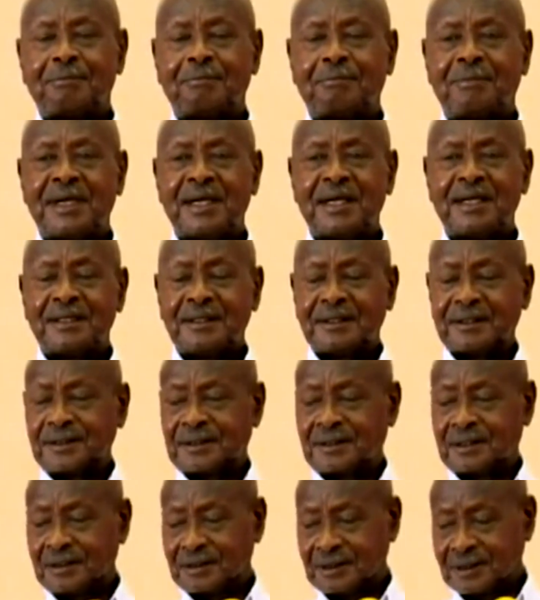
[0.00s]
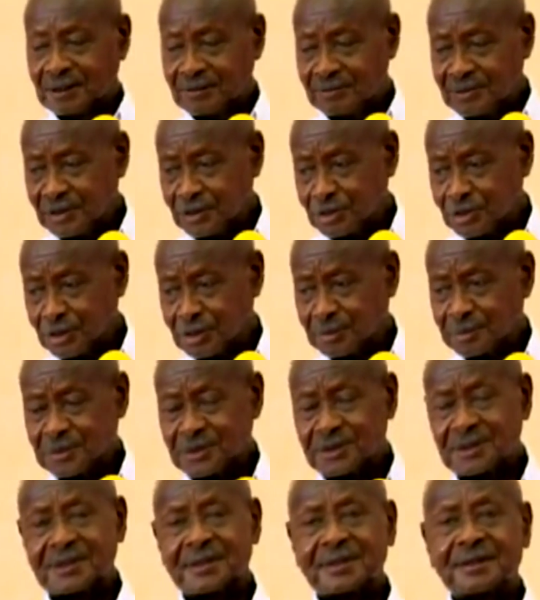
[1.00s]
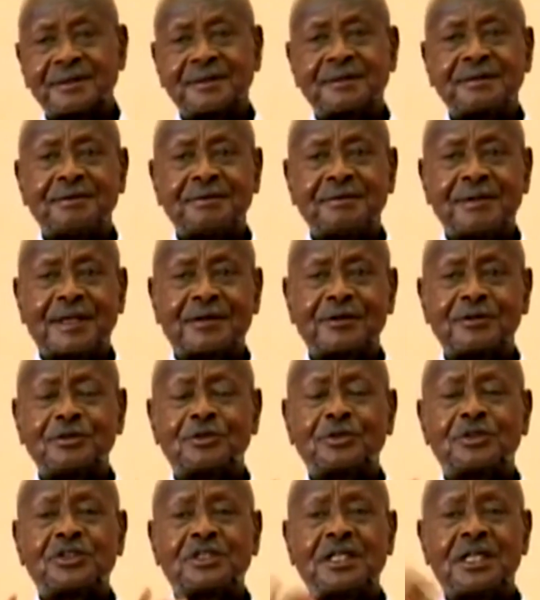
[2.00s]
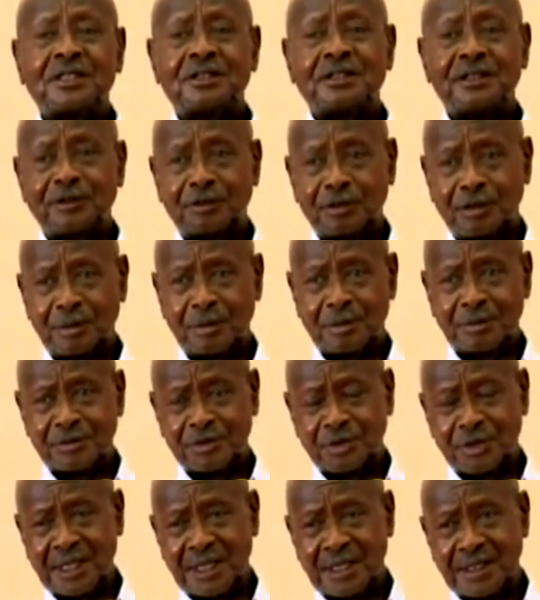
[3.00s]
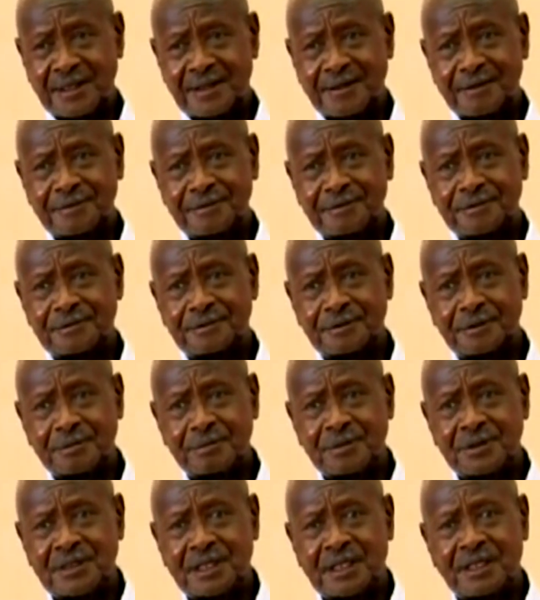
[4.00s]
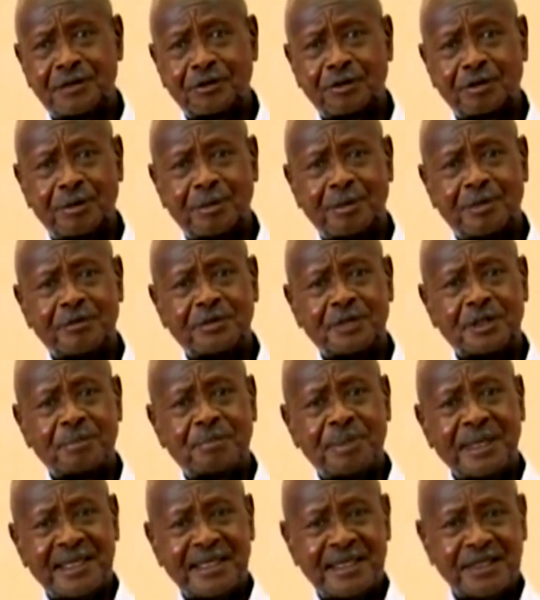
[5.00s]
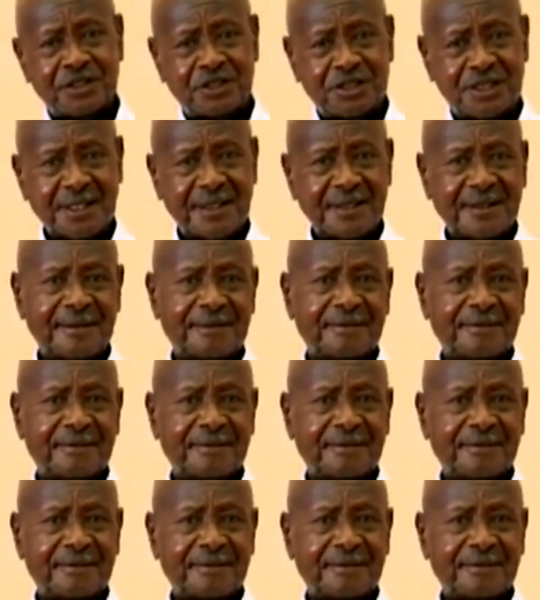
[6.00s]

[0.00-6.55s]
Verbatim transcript: By gi- giving jobs, we are going to change the economy of Uganda from being an economy of dependency